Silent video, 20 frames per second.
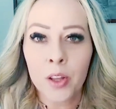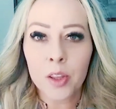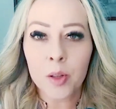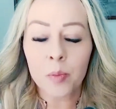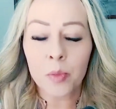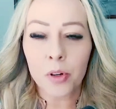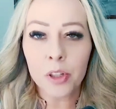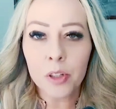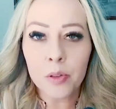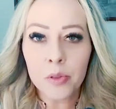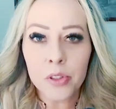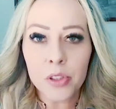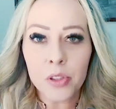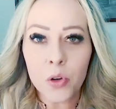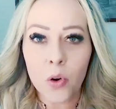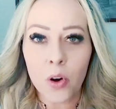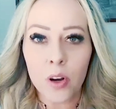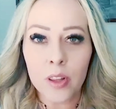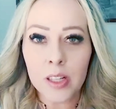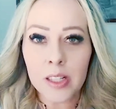the more you
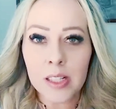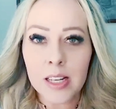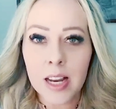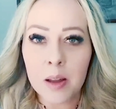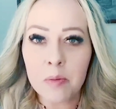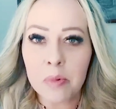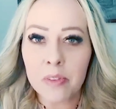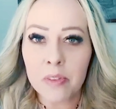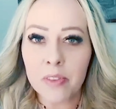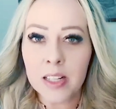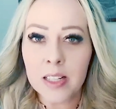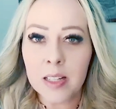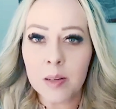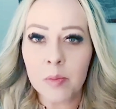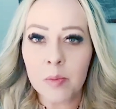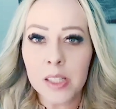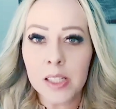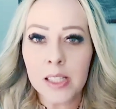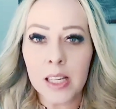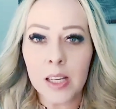restore this type of
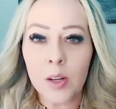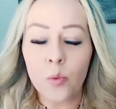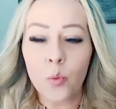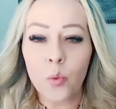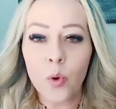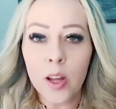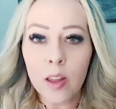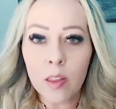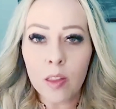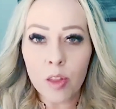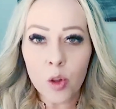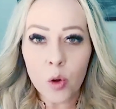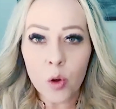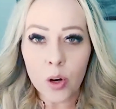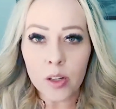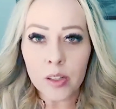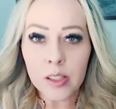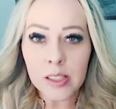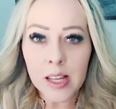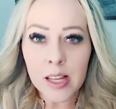intimacy with
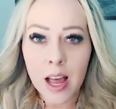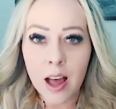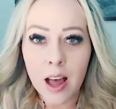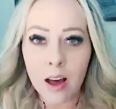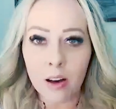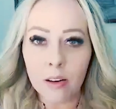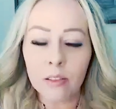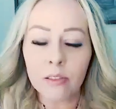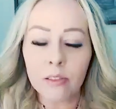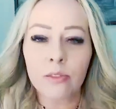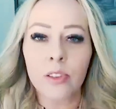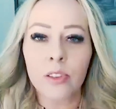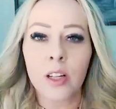yourself,